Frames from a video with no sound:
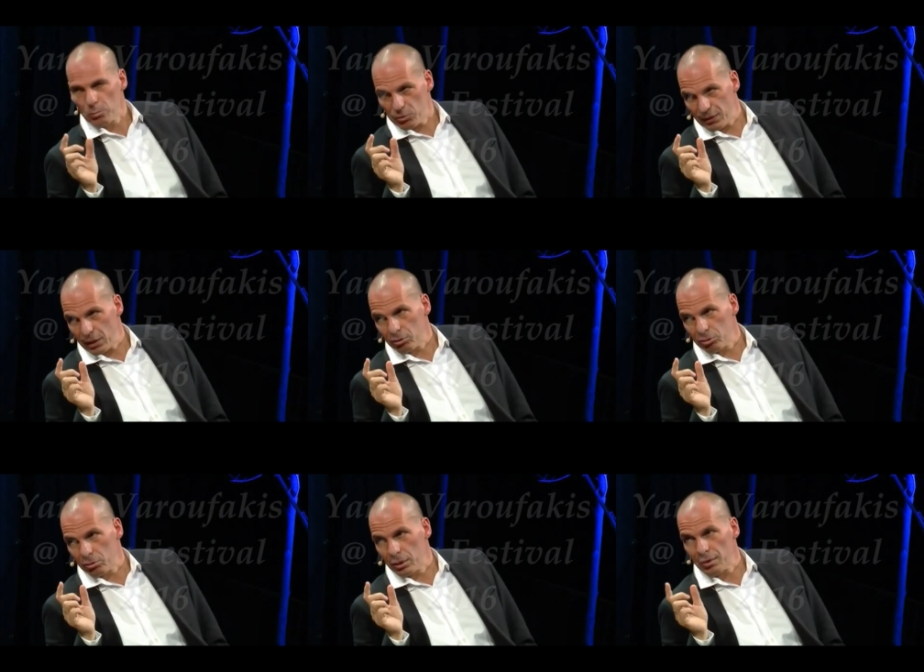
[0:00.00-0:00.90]
that was very
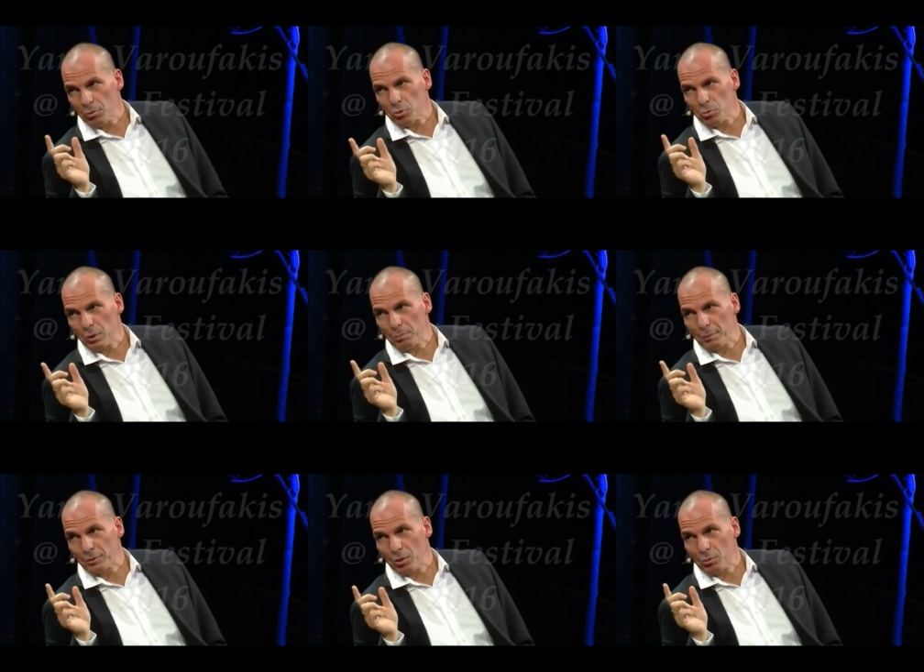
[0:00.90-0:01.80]
short, and that was when
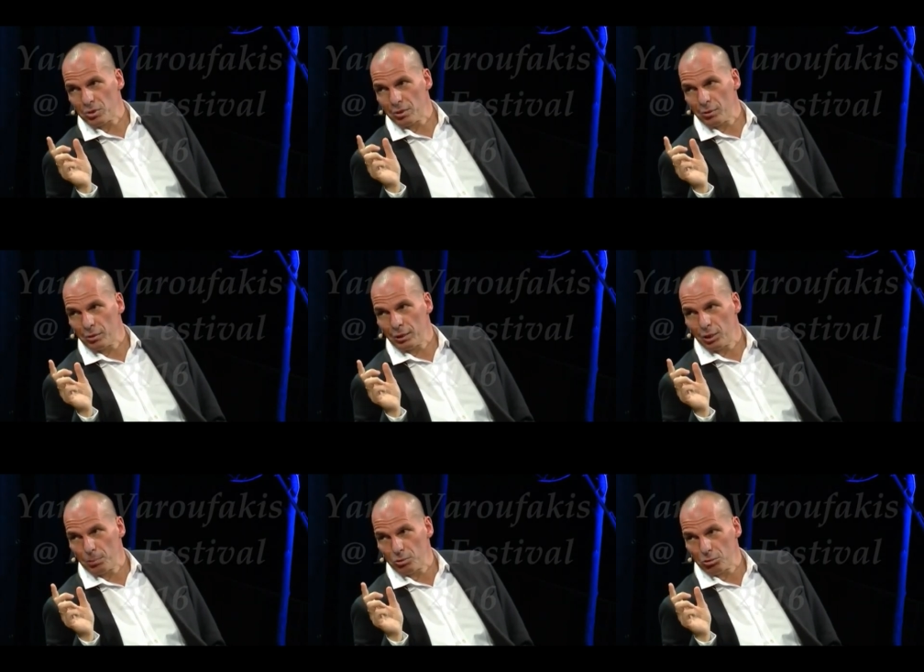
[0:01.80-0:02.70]
Papandreou was in uh,
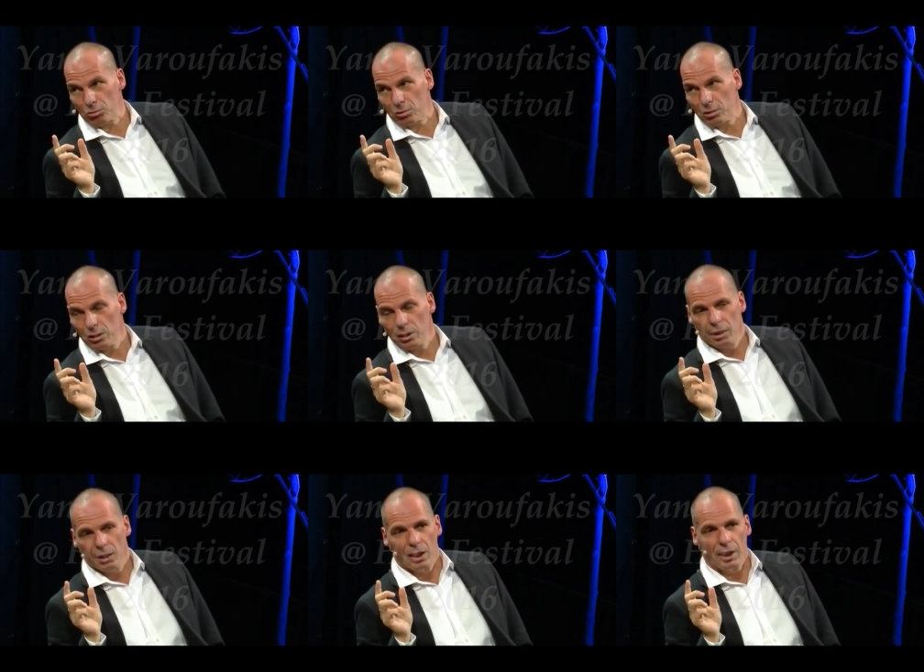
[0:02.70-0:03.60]
in opposition, mm.
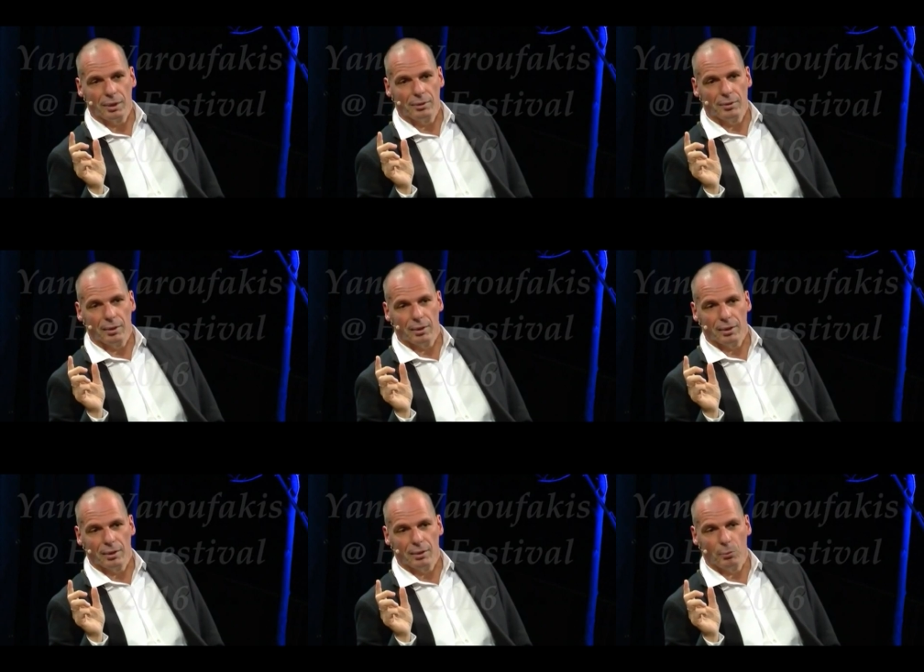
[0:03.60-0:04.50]
and
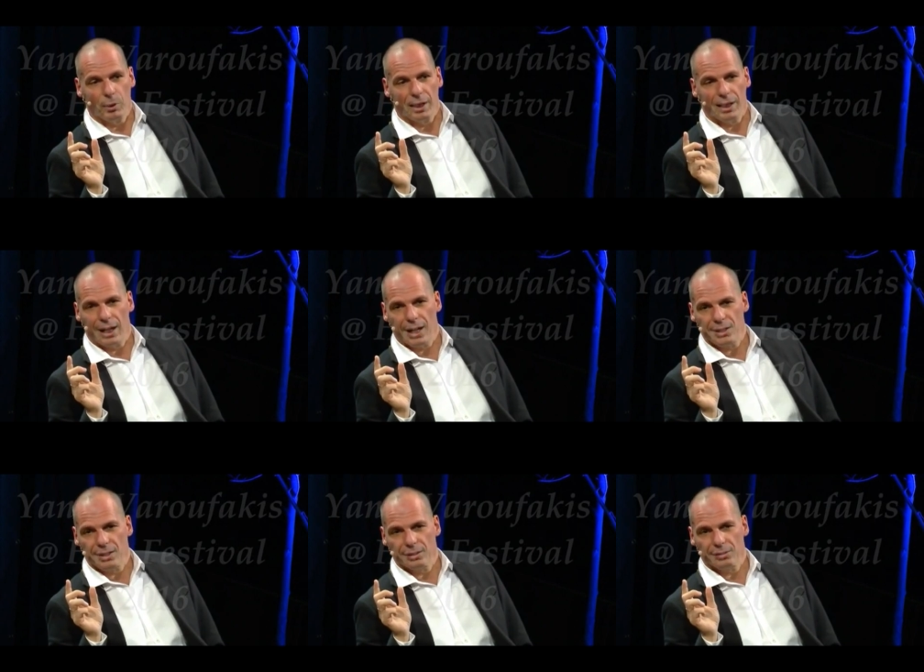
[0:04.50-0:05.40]
uh, when I
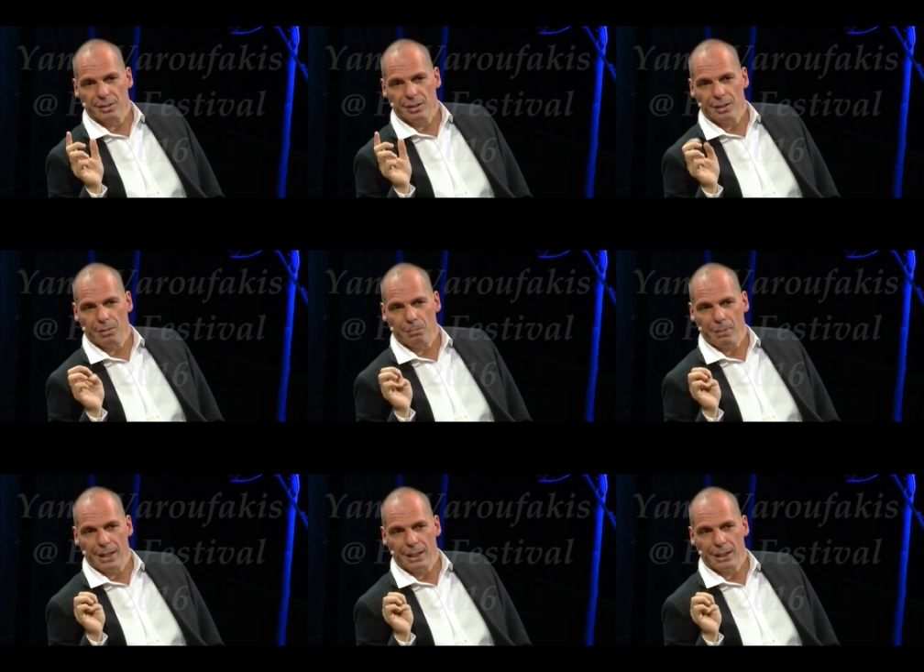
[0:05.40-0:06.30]
realized that uh,
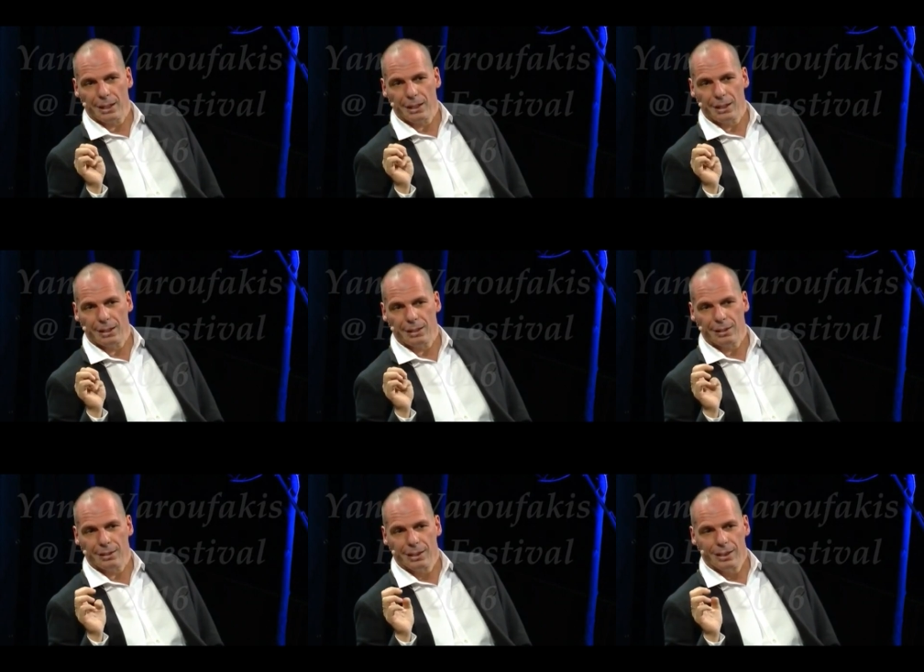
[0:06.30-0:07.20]
my
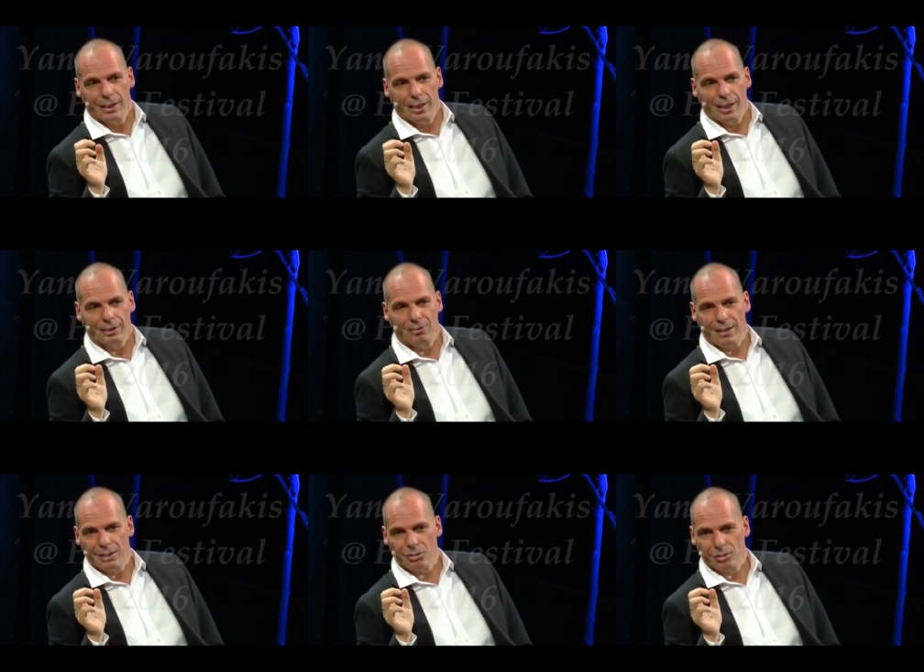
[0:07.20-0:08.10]

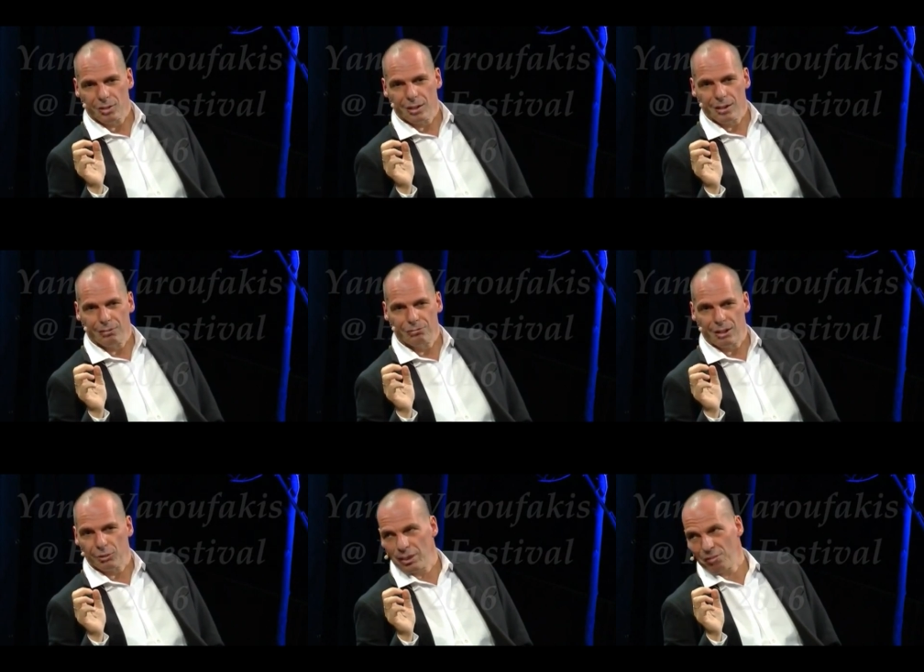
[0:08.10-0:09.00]
advice uh,
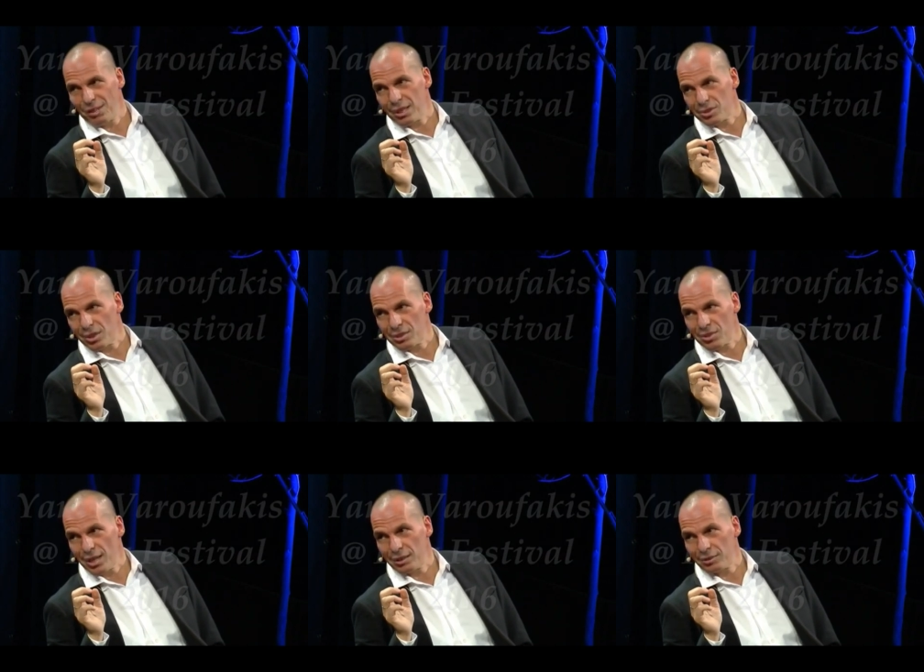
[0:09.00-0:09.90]
fell on deaf ears, I
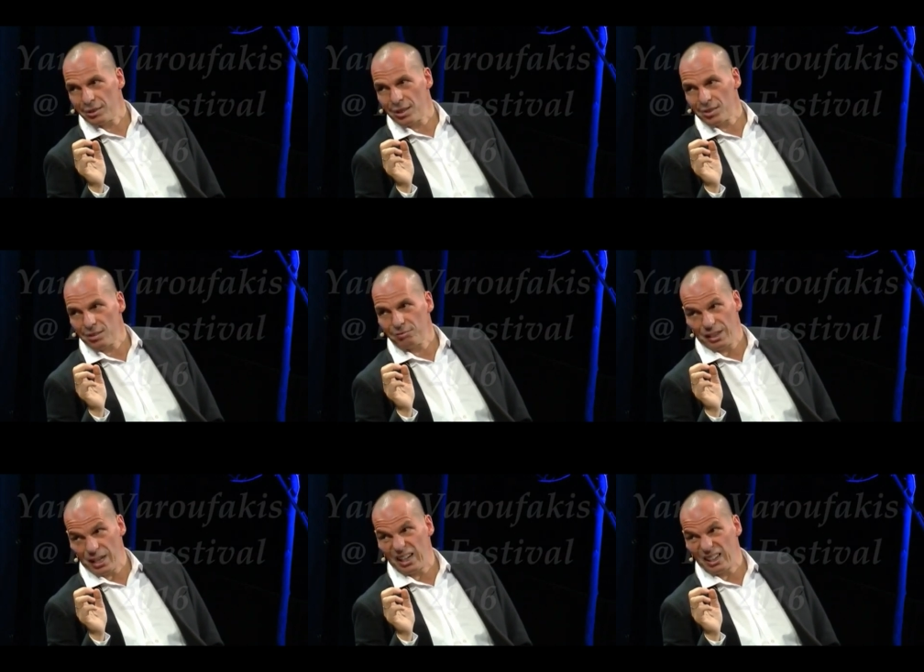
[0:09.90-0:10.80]
resigned, and I resigned
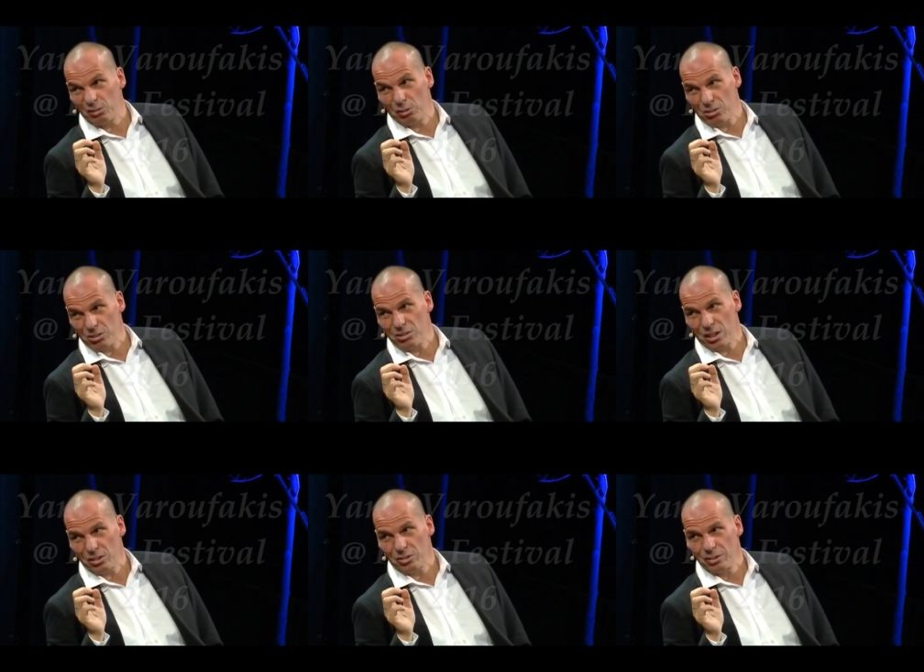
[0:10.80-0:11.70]
very early in
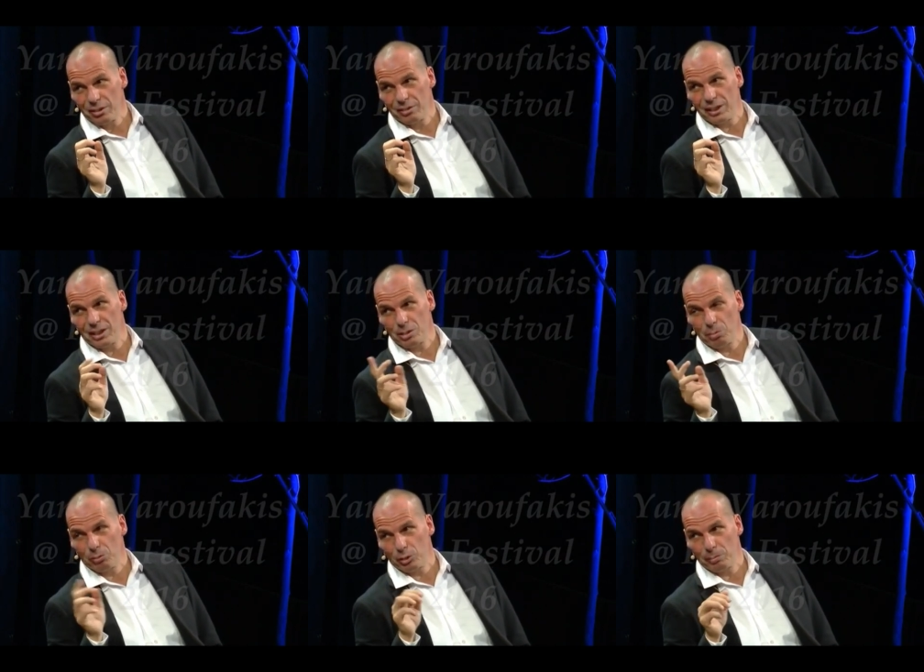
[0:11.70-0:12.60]
2006, mm. three years
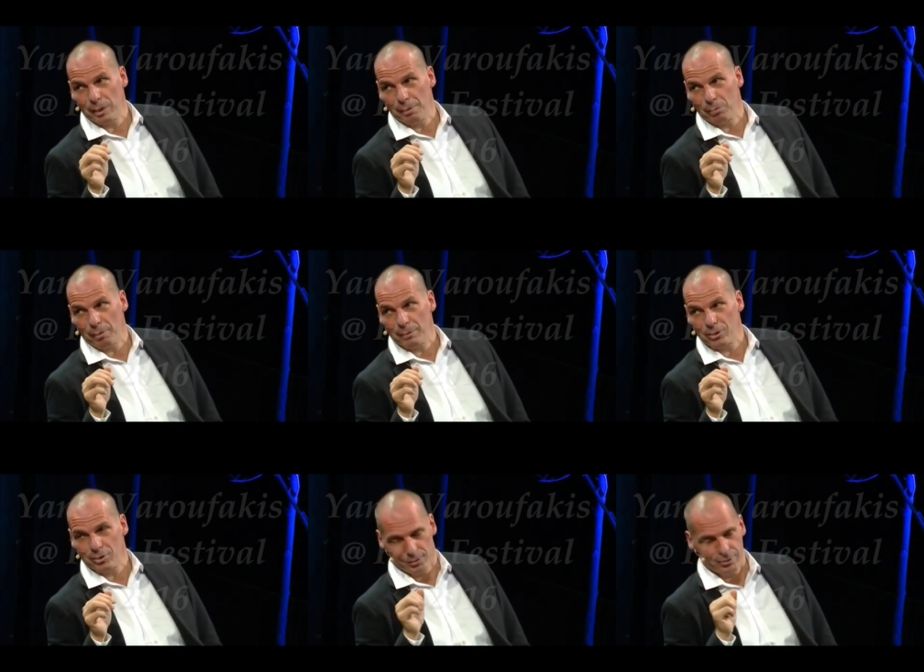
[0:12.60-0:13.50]
before he became prime
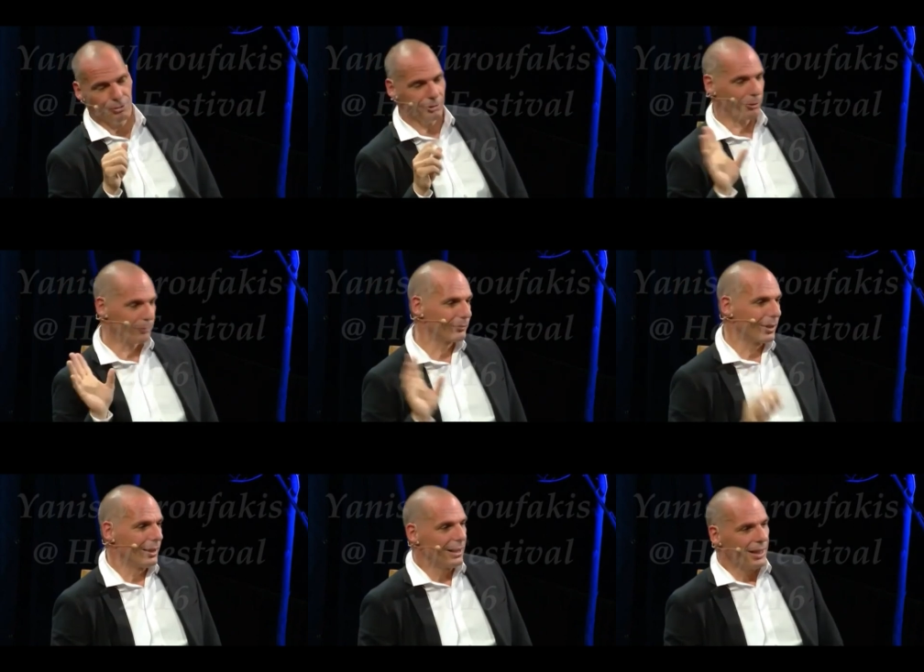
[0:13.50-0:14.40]
minister. Mm. So.
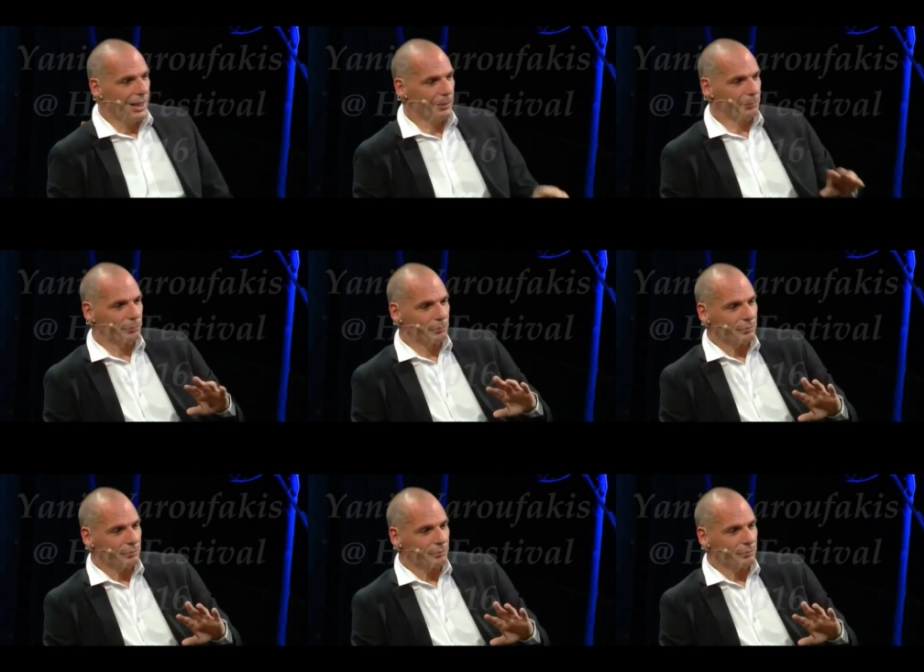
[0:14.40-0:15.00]
Um,